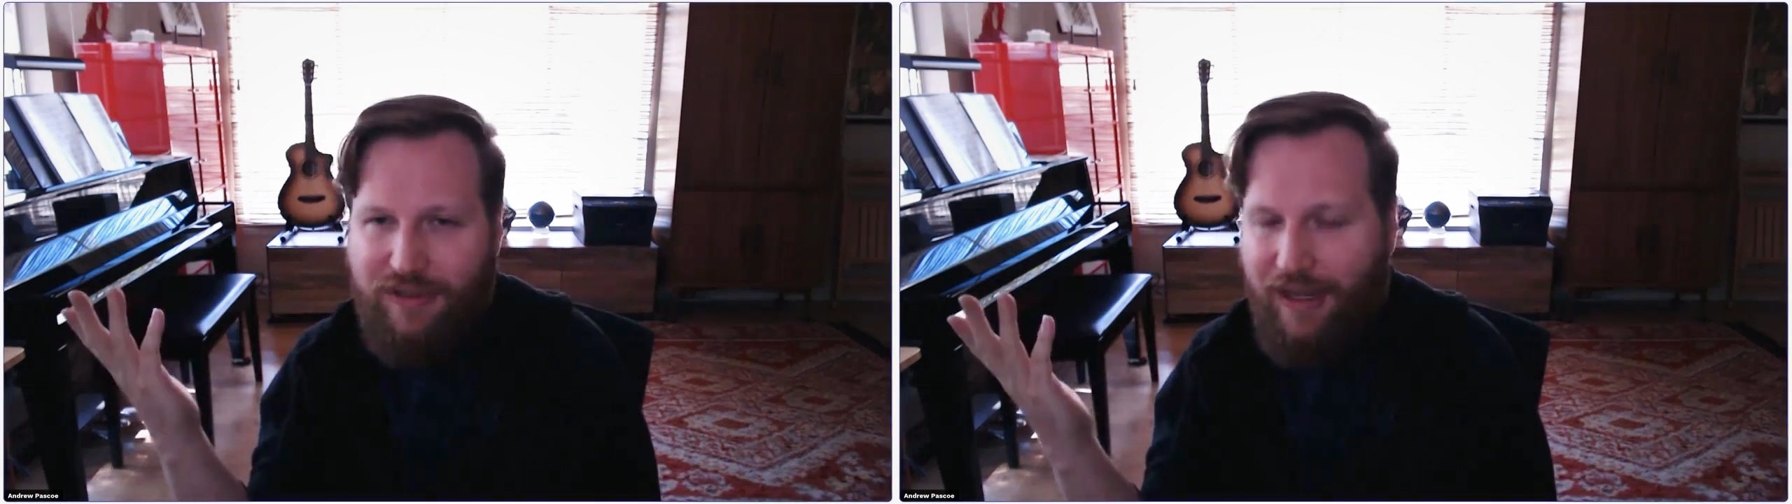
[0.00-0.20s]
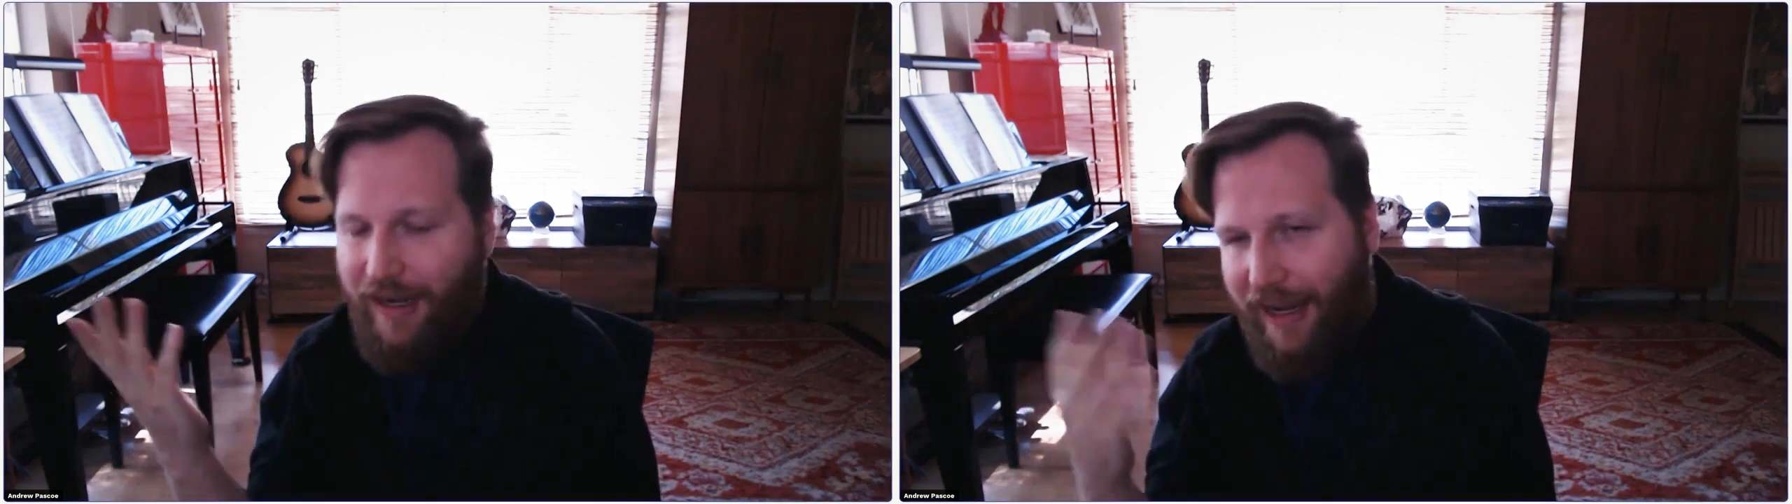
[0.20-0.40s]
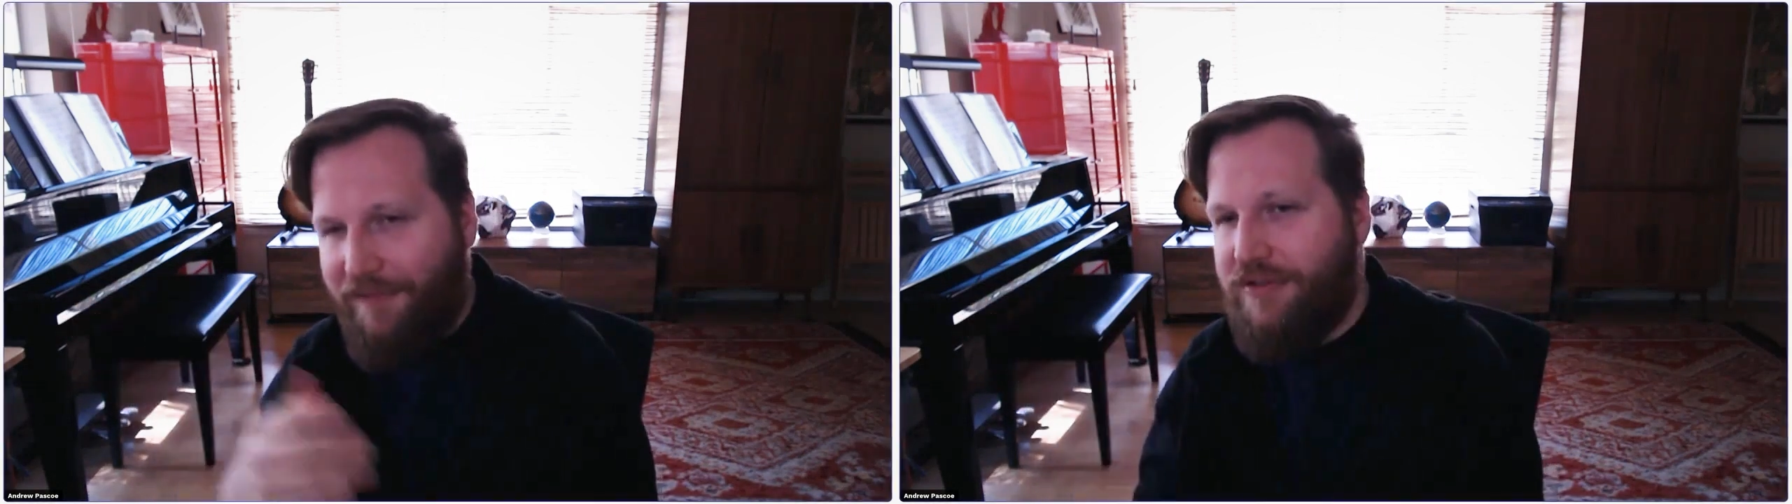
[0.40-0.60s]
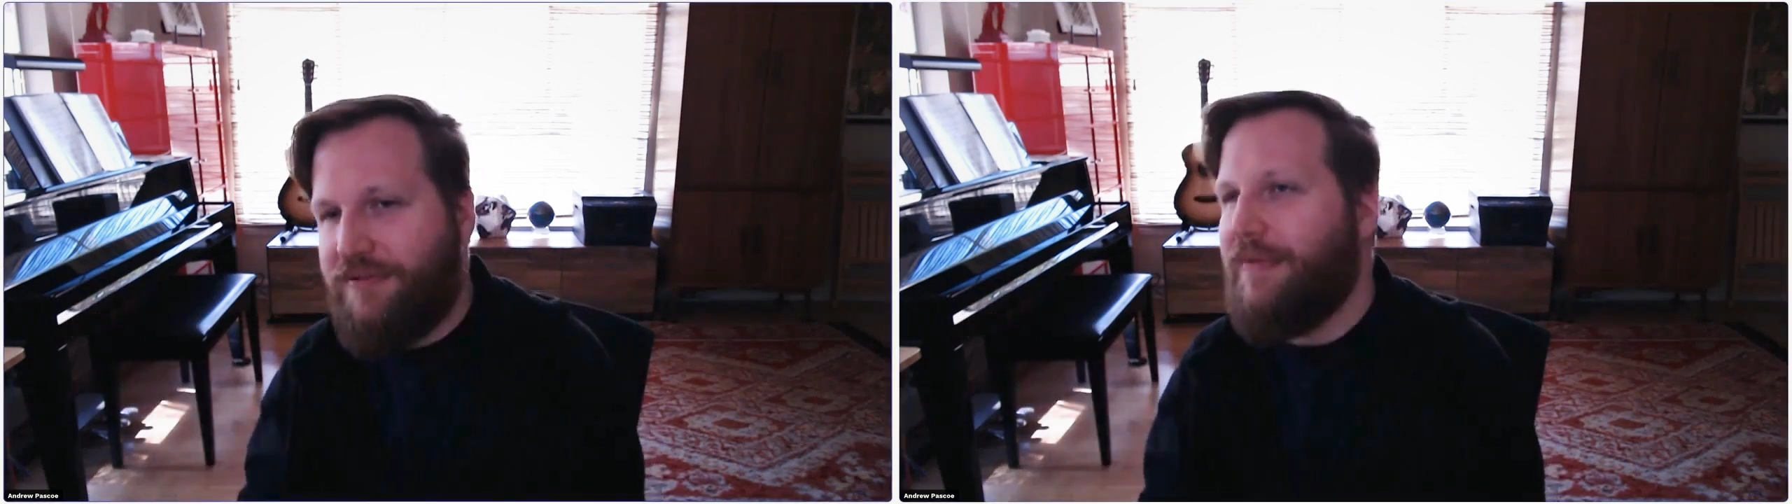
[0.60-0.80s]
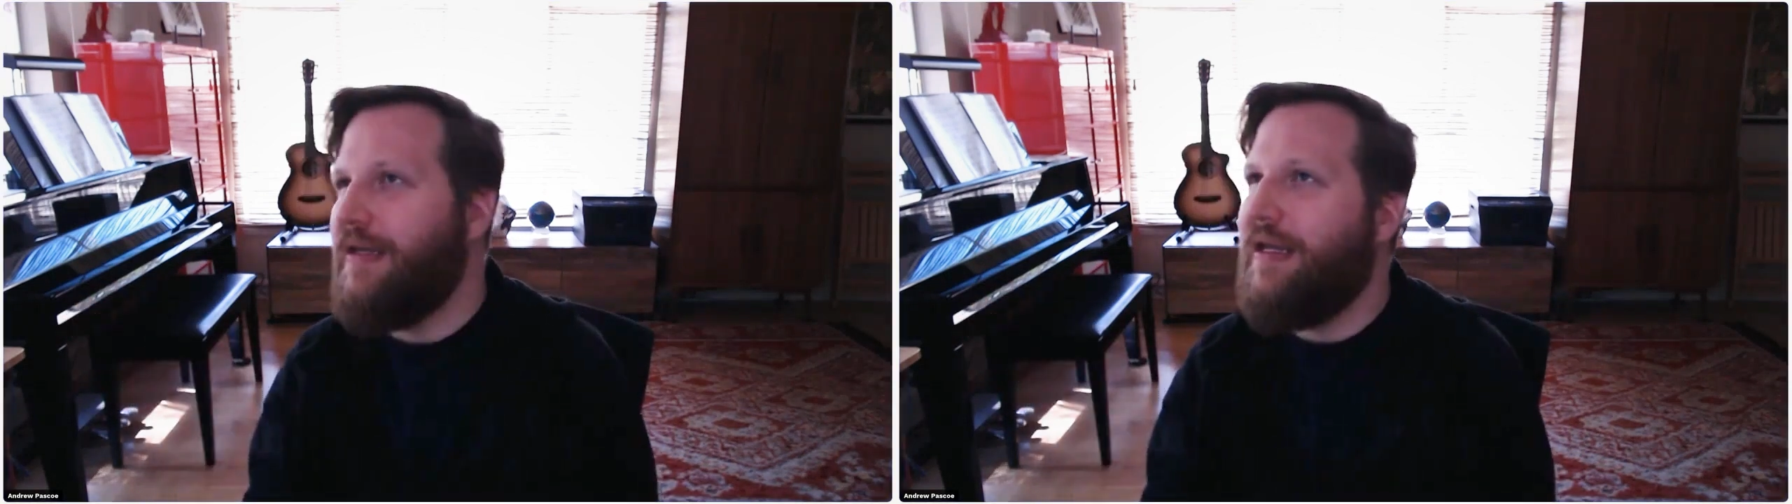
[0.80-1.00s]
kind of
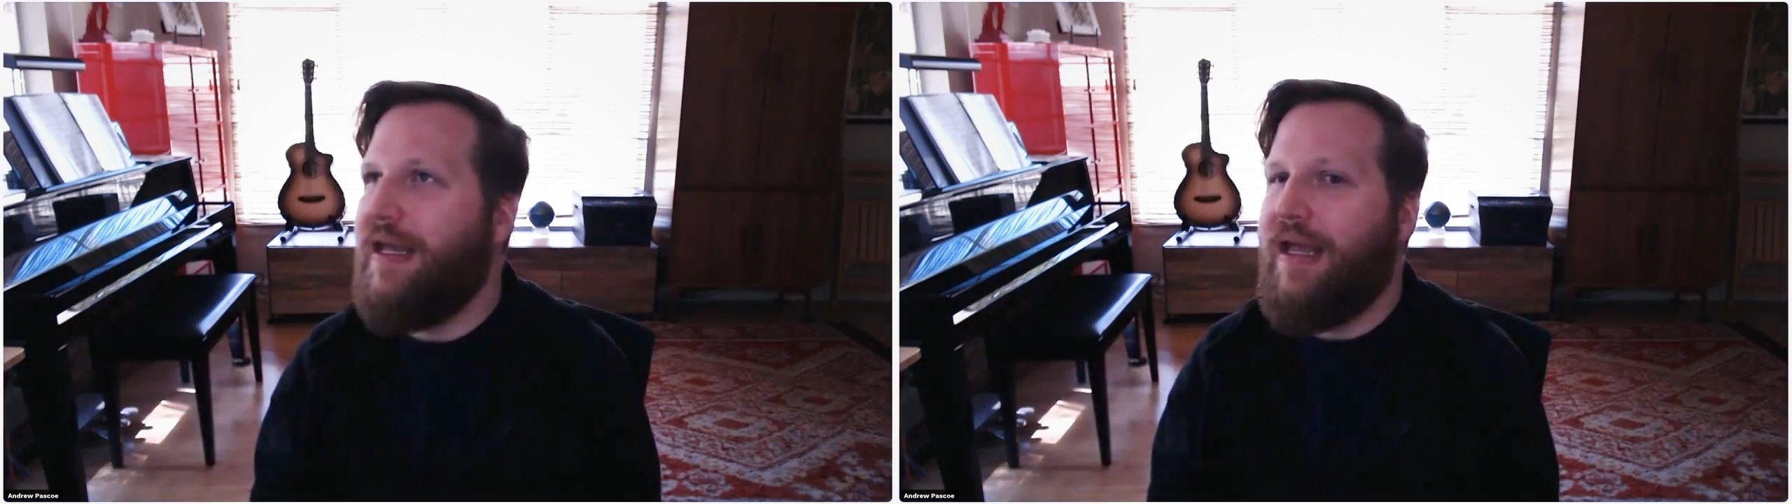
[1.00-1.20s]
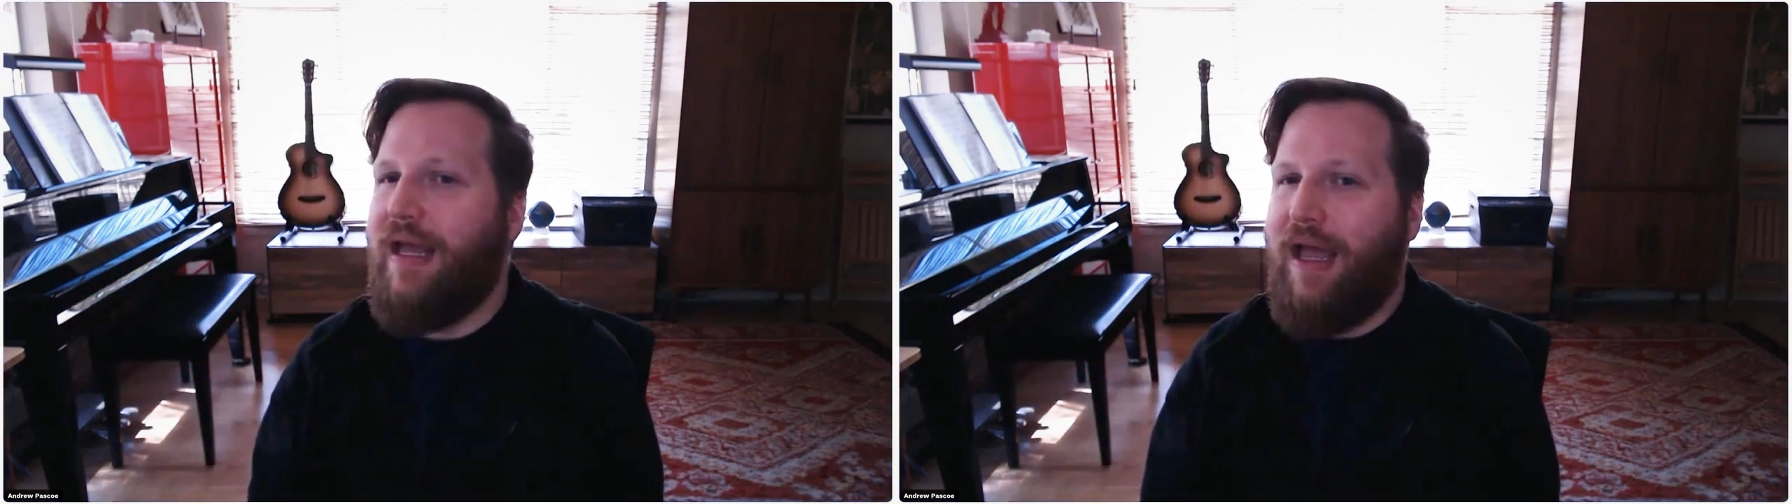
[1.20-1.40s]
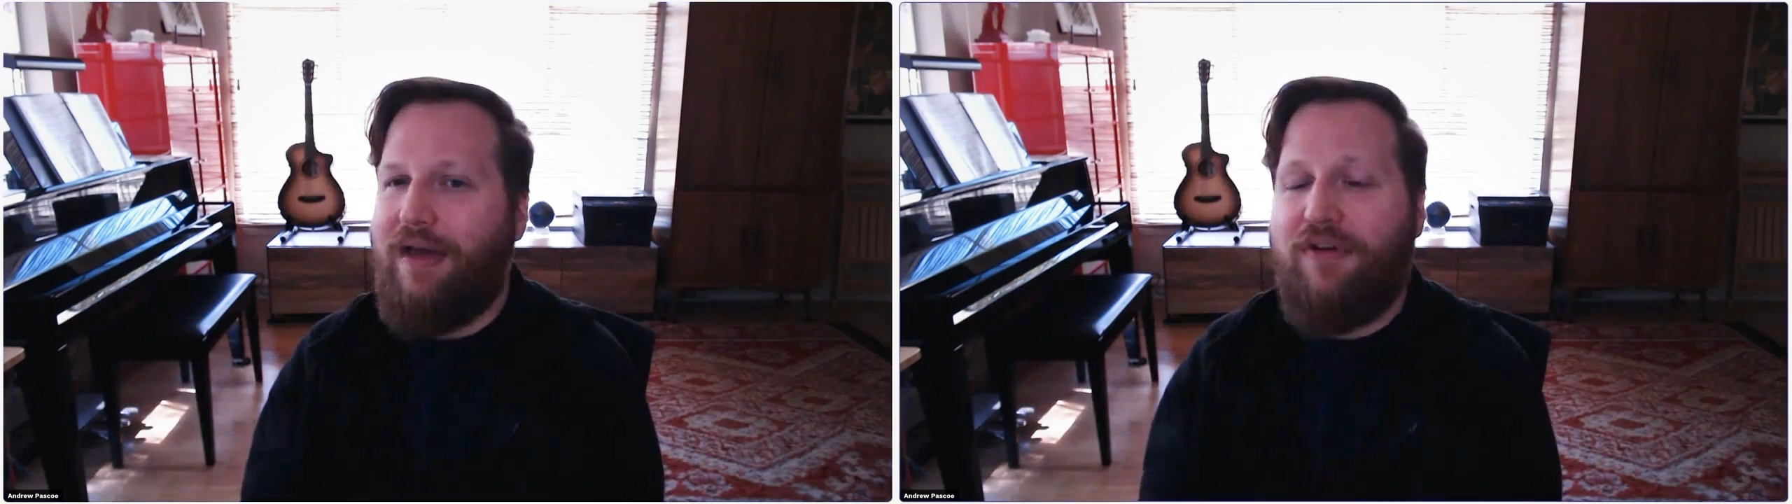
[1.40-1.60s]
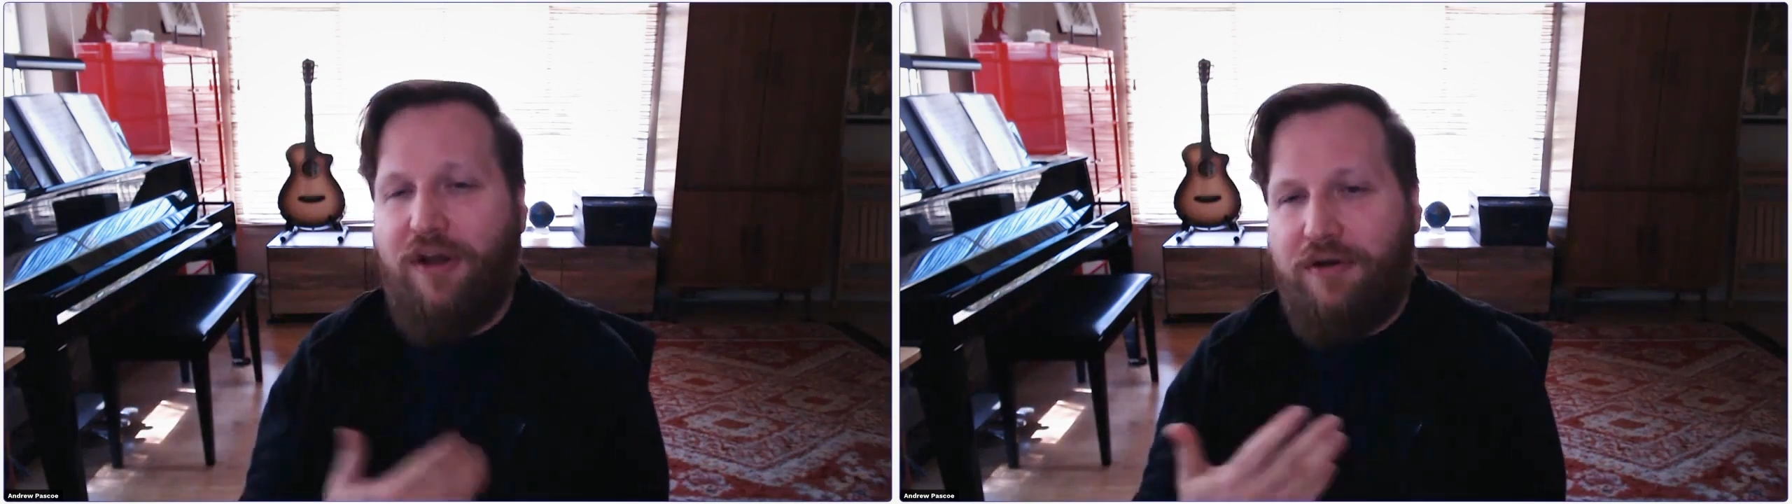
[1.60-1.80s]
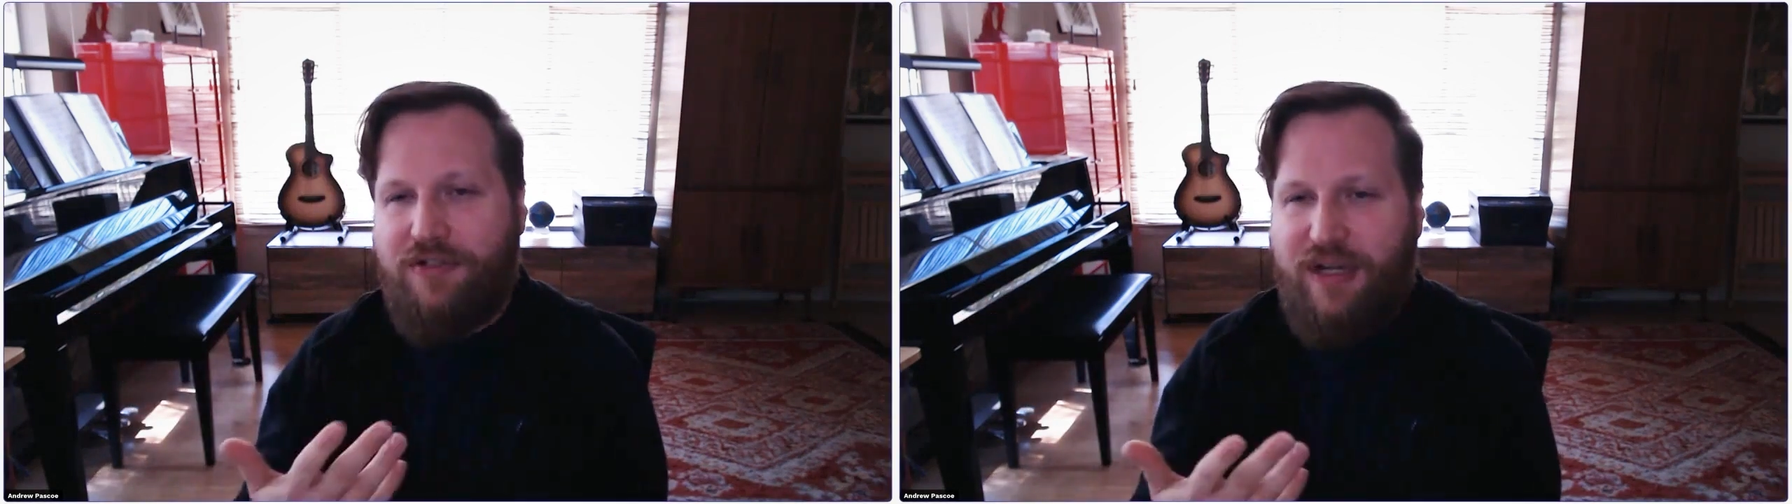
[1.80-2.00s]
have an
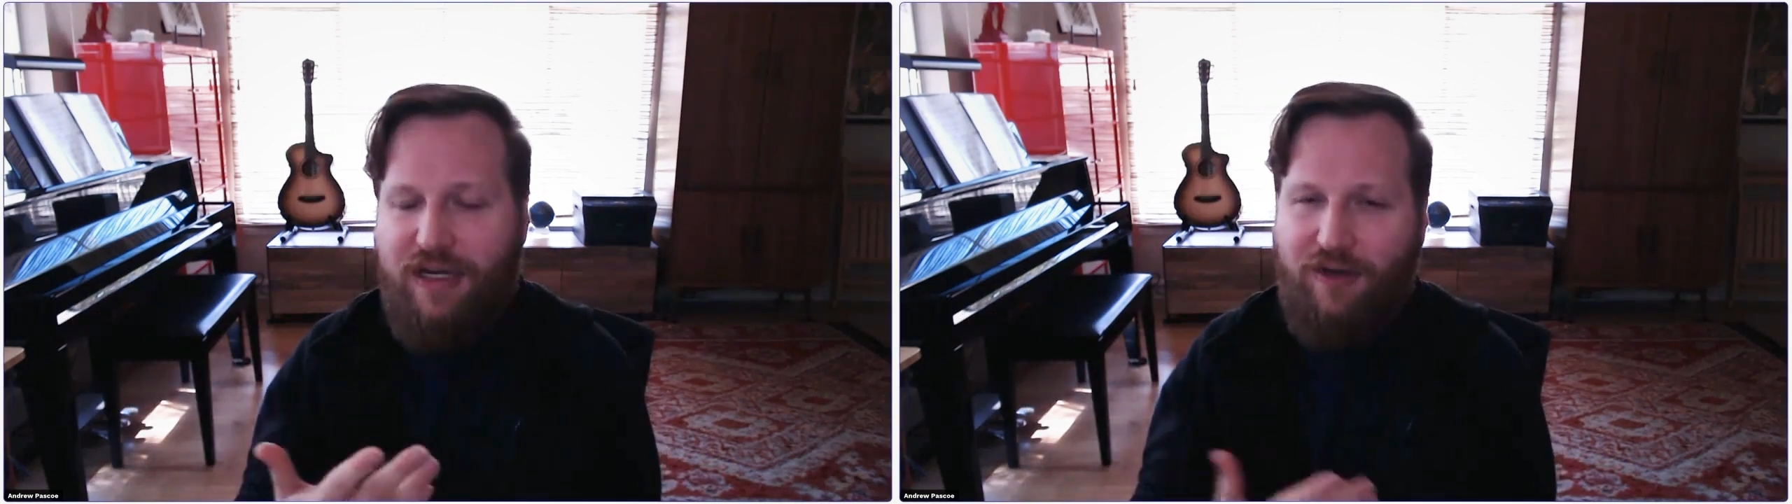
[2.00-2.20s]
understanding of